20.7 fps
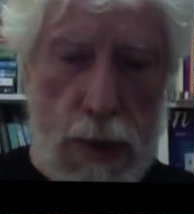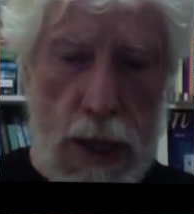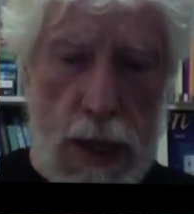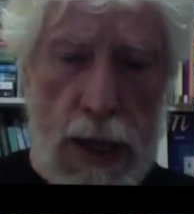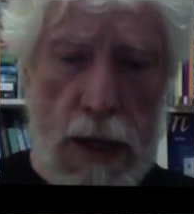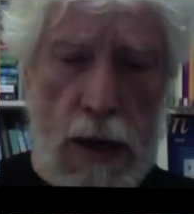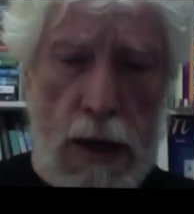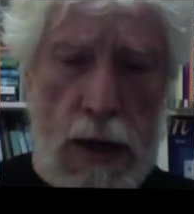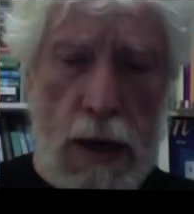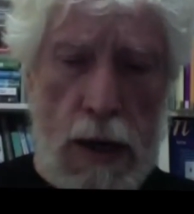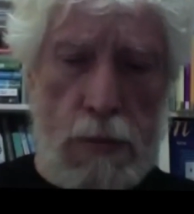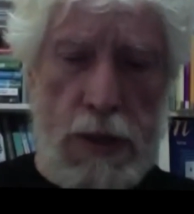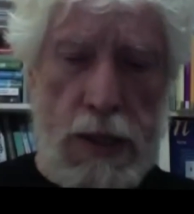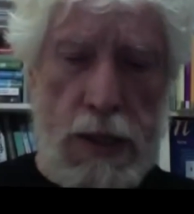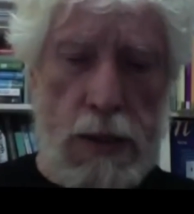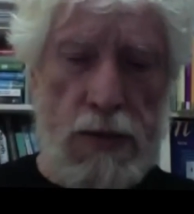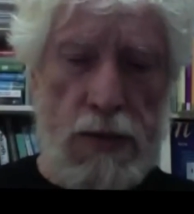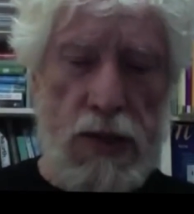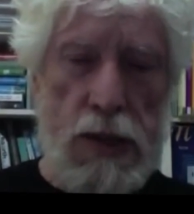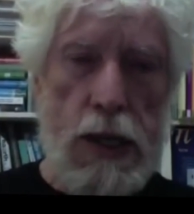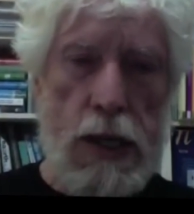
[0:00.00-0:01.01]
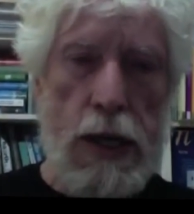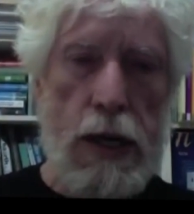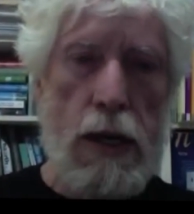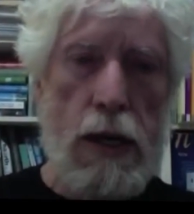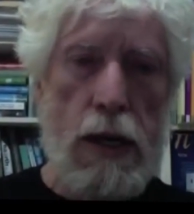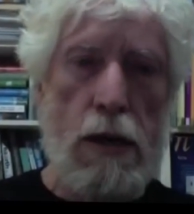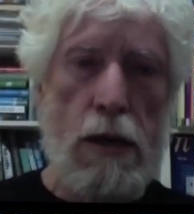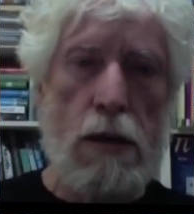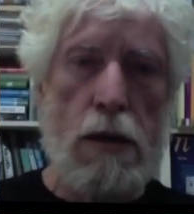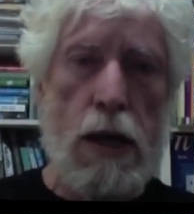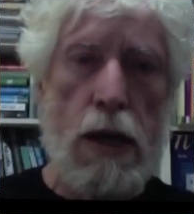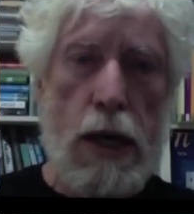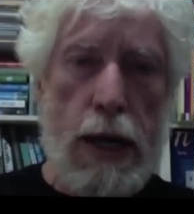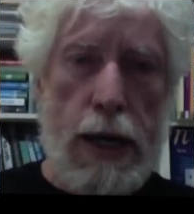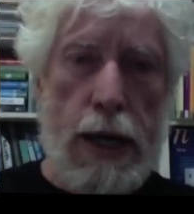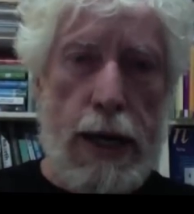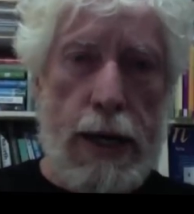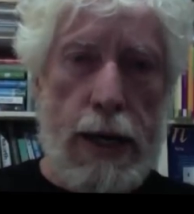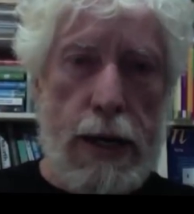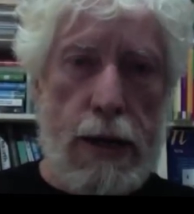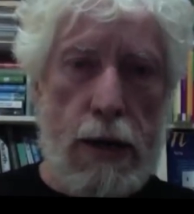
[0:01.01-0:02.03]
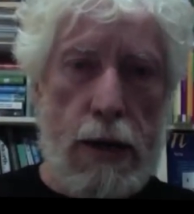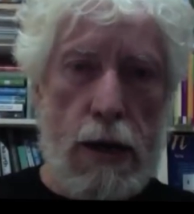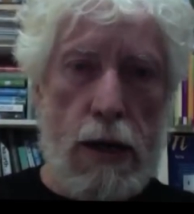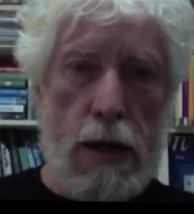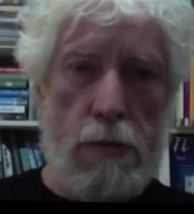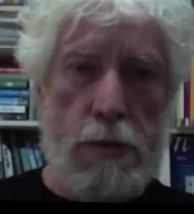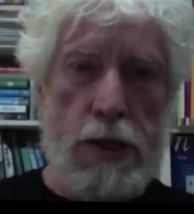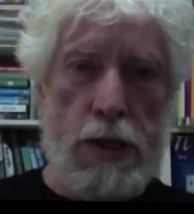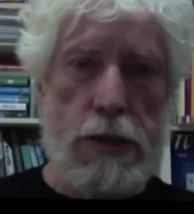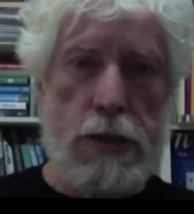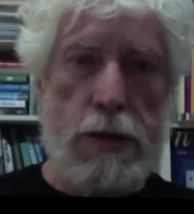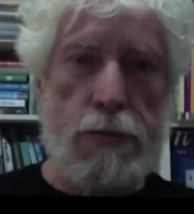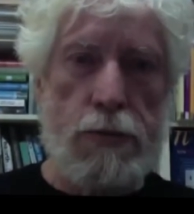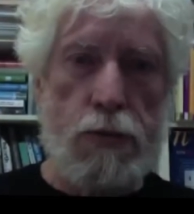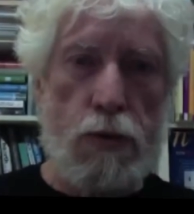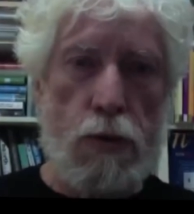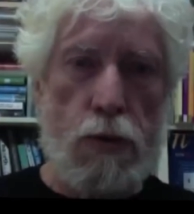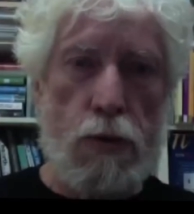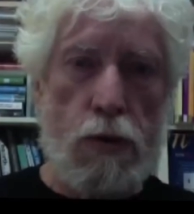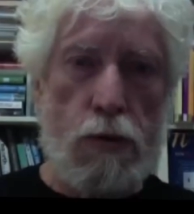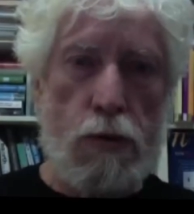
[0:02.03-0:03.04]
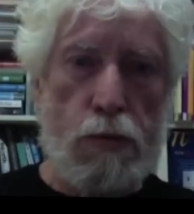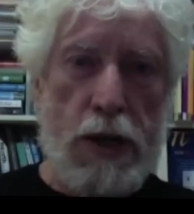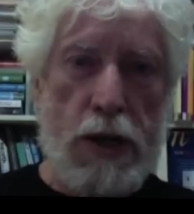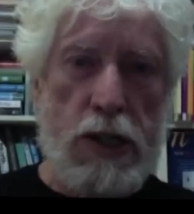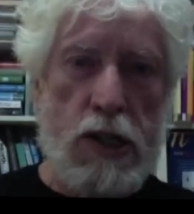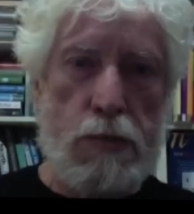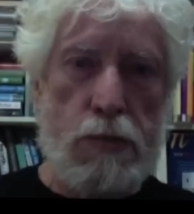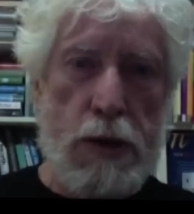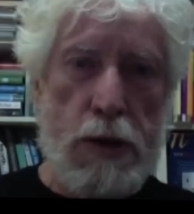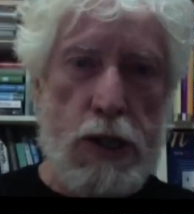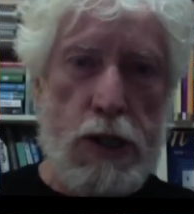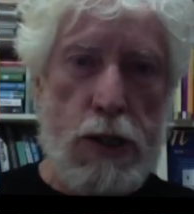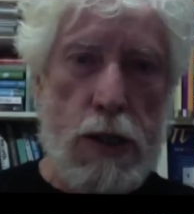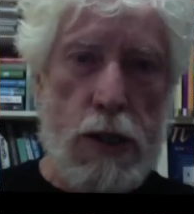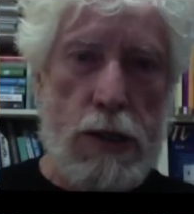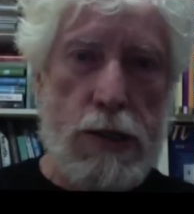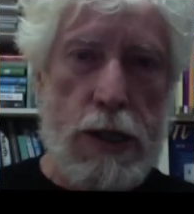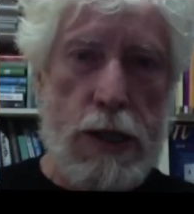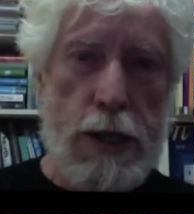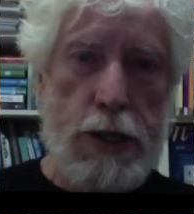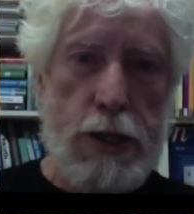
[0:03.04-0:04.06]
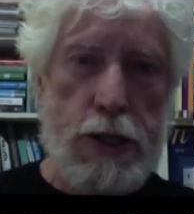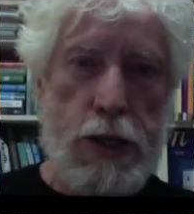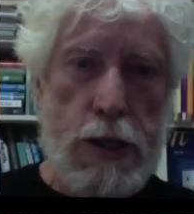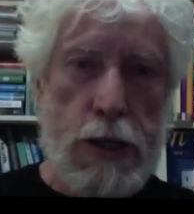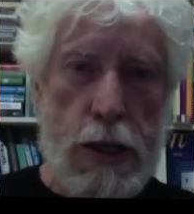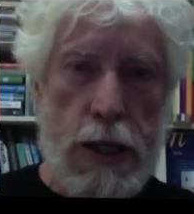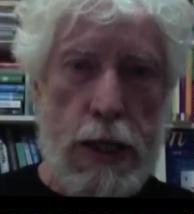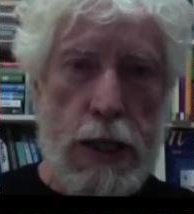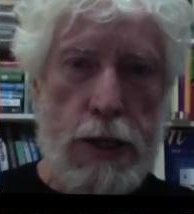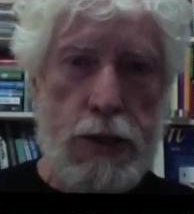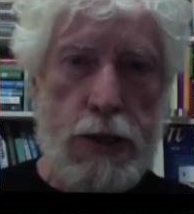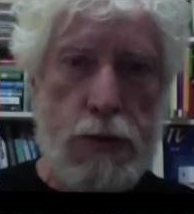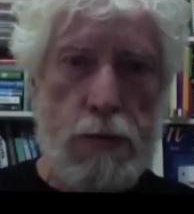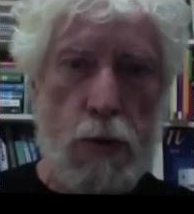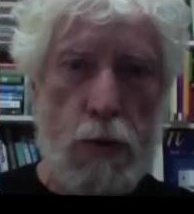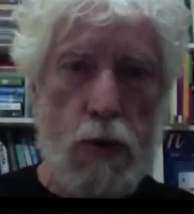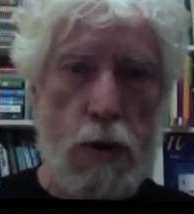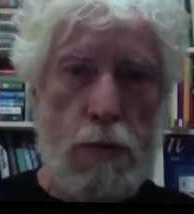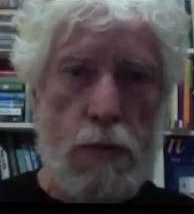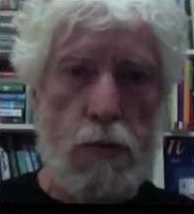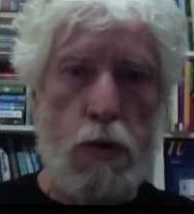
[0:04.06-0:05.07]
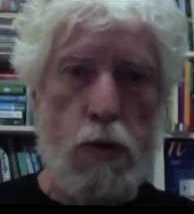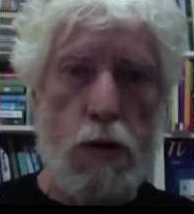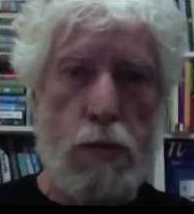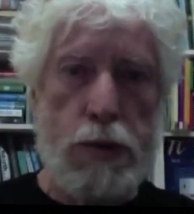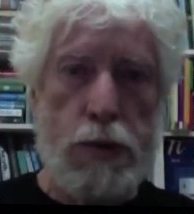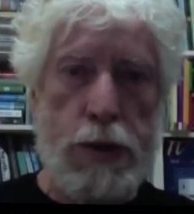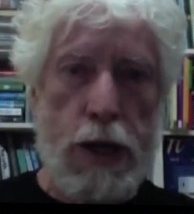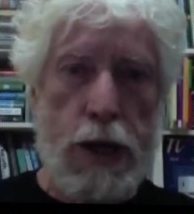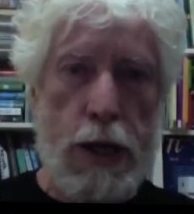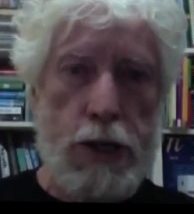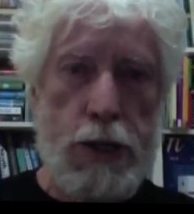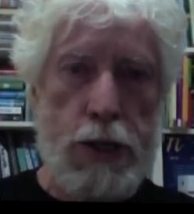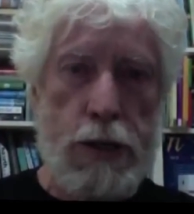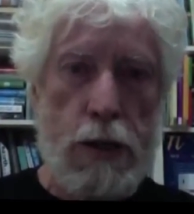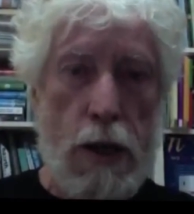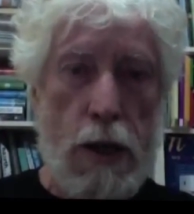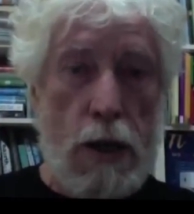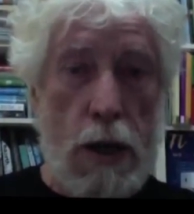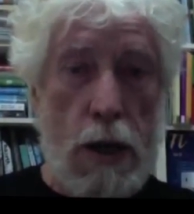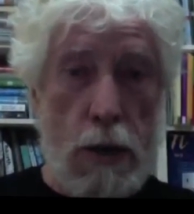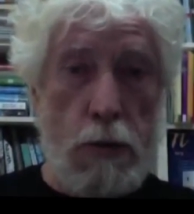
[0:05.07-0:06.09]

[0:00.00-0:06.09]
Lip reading: economies of scale and economies of growth by specialization leading to more and more production.